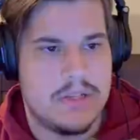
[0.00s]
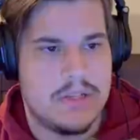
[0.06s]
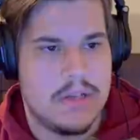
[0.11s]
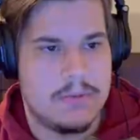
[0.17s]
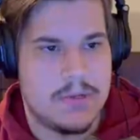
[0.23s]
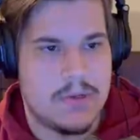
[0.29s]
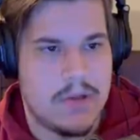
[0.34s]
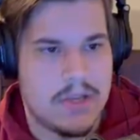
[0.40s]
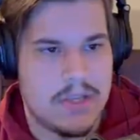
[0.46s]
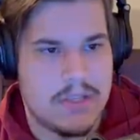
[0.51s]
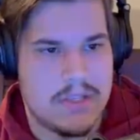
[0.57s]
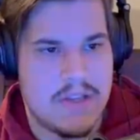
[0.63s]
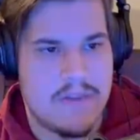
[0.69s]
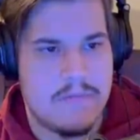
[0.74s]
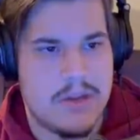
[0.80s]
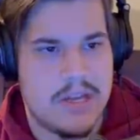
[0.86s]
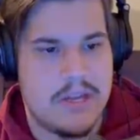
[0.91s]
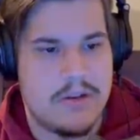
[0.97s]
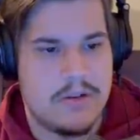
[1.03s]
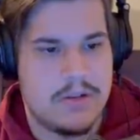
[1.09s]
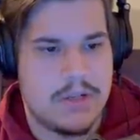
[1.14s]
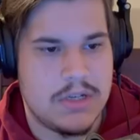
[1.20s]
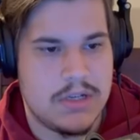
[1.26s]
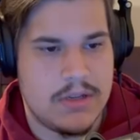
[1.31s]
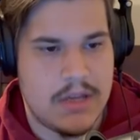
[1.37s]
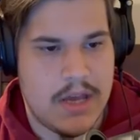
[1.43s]
up so I can save my
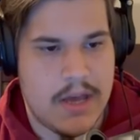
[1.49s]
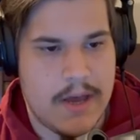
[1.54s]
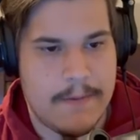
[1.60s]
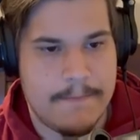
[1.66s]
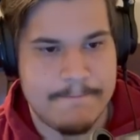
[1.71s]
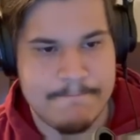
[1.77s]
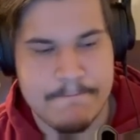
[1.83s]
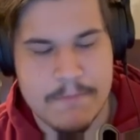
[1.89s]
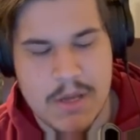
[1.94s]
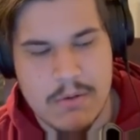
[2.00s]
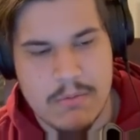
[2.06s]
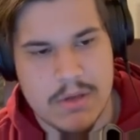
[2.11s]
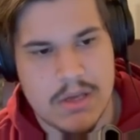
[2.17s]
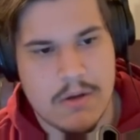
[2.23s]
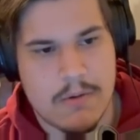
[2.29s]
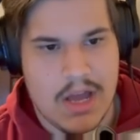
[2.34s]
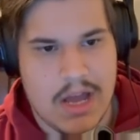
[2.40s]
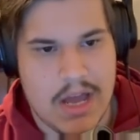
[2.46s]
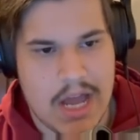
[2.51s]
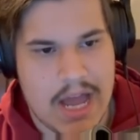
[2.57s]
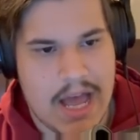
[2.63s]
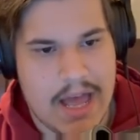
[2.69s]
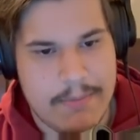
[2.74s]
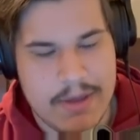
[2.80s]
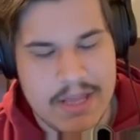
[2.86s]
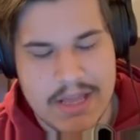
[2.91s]
energy. Yeah, there we go.
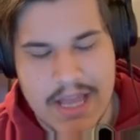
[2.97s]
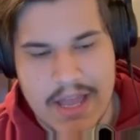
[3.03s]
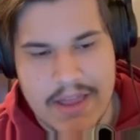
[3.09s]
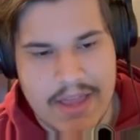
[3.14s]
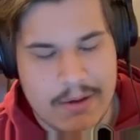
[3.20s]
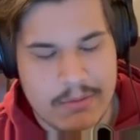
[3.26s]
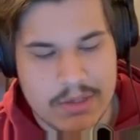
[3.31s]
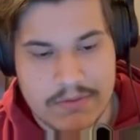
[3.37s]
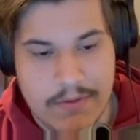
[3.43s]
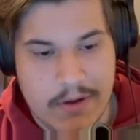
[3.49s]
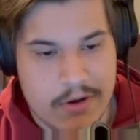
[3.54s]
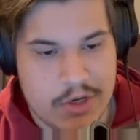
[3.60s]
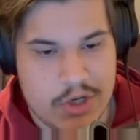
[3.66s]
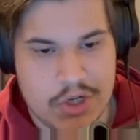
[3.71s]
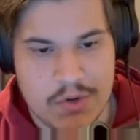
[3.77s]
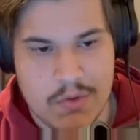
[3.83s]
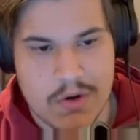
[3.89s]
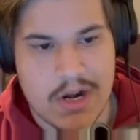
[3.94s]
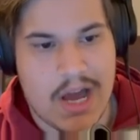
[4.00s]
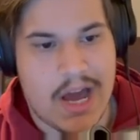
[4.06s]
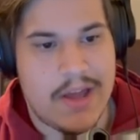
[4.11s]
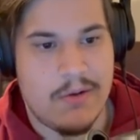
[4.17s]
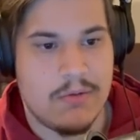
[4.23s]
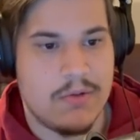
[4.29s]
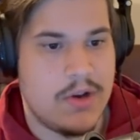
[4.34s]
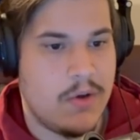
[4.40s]
I mean, that was very short. I
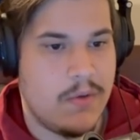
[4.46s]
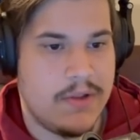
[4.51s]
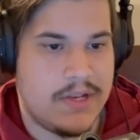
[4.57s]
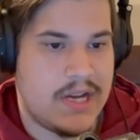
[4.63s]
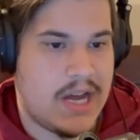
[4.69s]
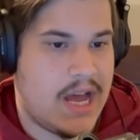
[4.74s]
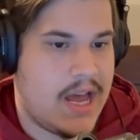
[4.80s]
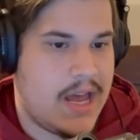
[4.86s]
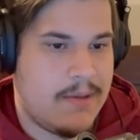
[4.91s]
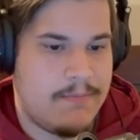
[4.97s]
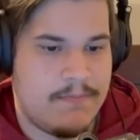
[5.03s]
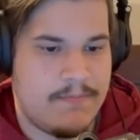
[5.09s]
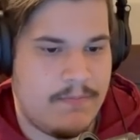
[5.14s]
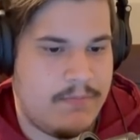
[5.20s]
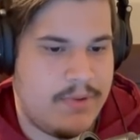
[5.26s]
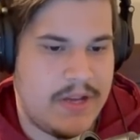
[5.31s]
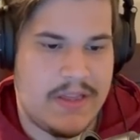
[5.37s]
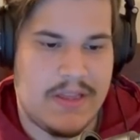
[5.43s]
don't know the time, but